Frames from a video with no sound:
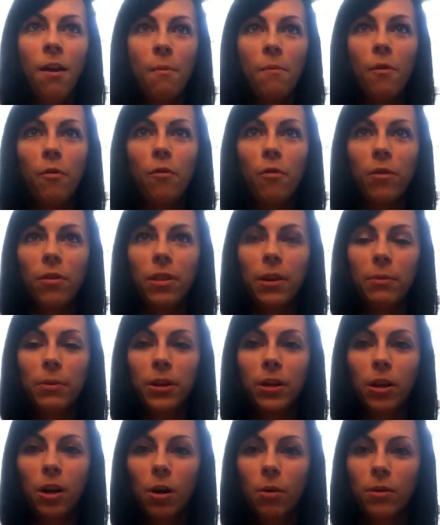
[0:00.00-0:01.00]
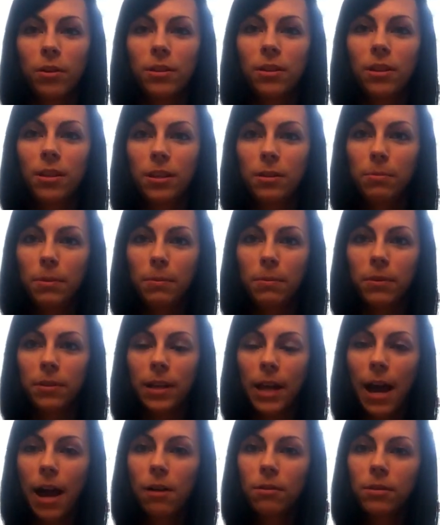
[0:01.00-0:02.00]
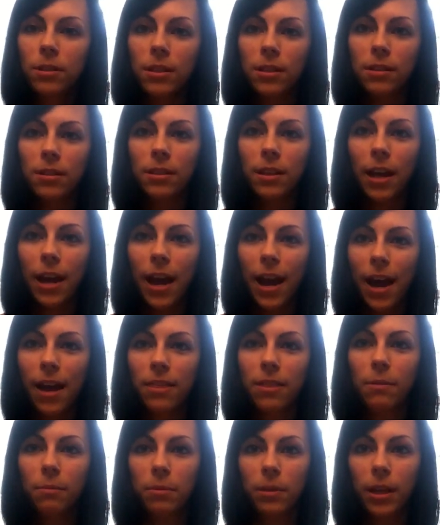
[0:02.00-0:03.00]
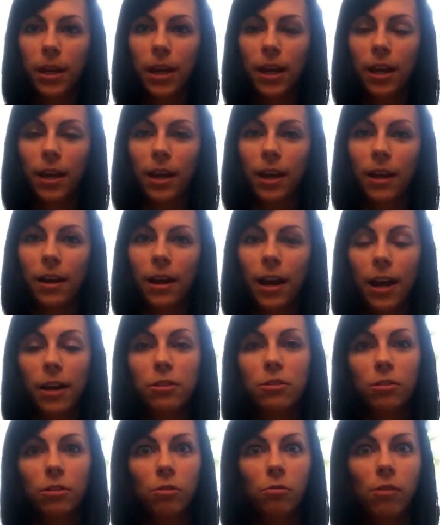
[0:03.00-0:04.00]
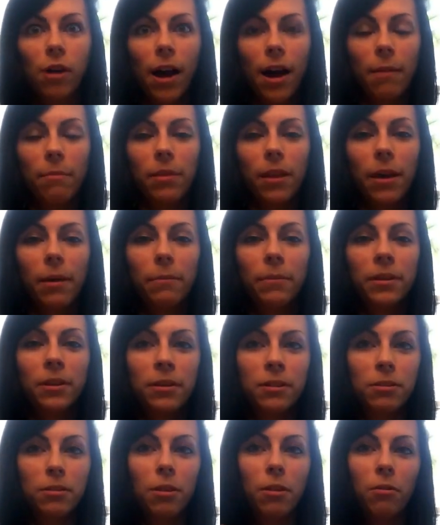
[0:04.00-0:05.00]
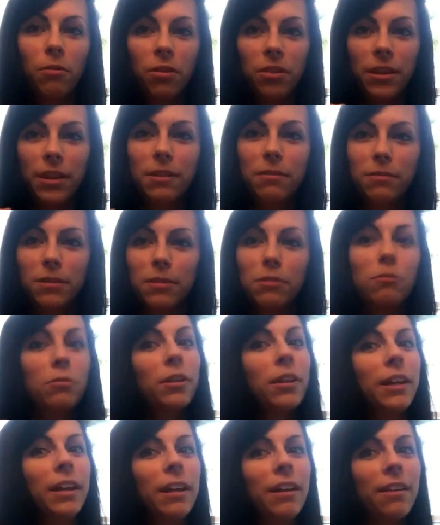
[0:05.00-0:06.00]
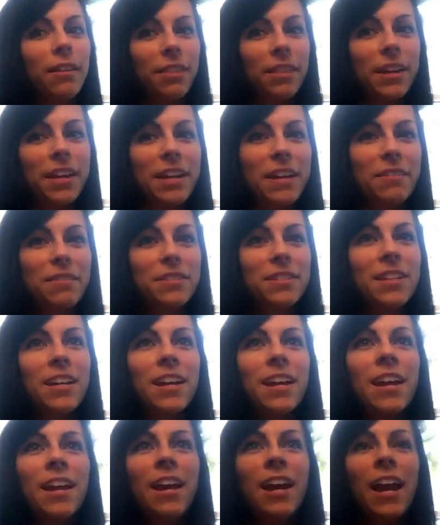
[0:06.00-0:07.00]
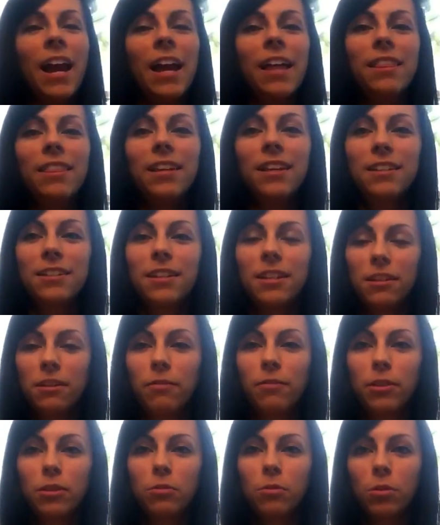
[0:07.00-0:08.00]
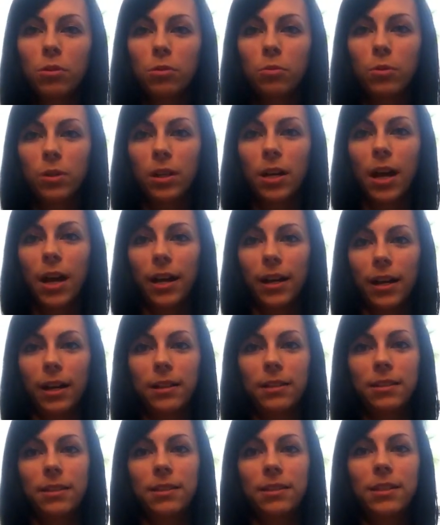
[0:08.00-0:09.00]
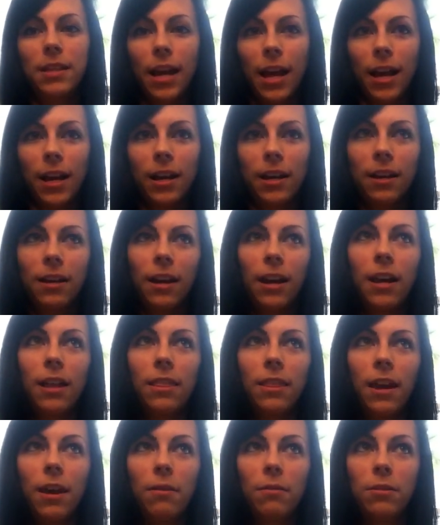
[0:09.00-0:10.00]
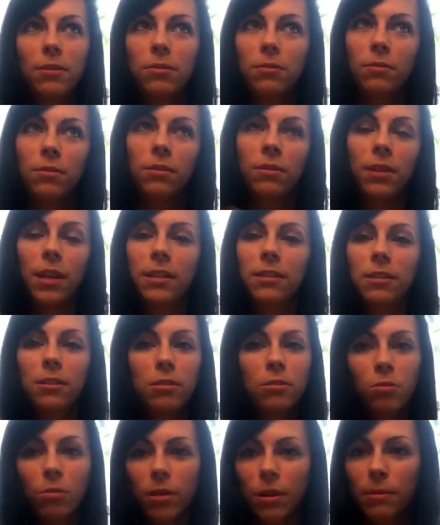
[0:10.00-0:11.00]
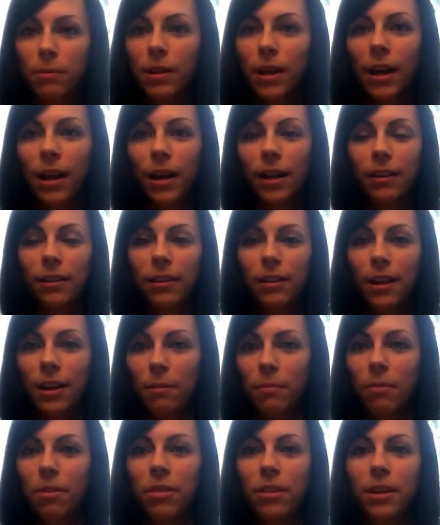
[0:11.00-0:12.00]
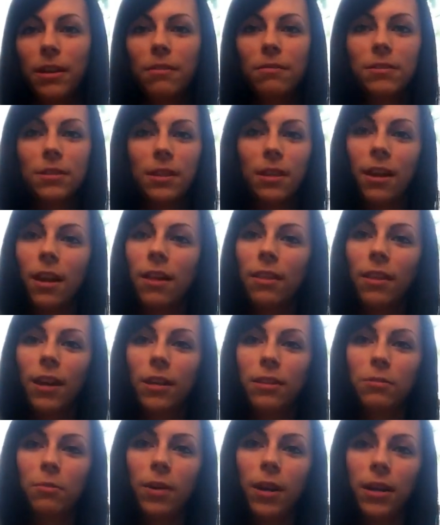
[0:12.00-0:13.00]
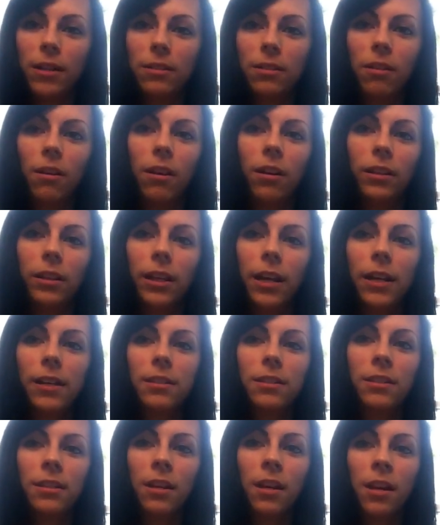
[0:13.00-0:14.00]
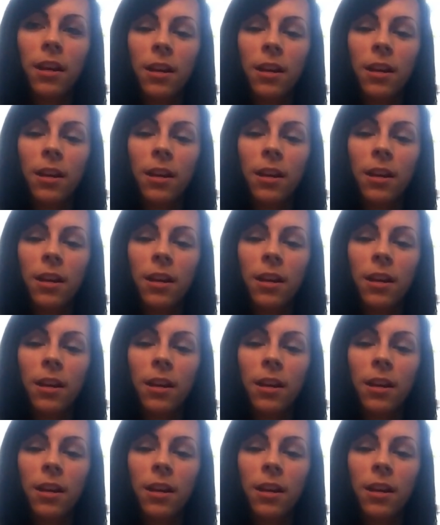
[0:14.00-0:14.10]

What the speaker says: before they would go into these people's houses that had the plague and actually rob them. So thieves is really thieves. And these individuals would not get sick. And that's the story behind the name Thieves, and that's why it's called this.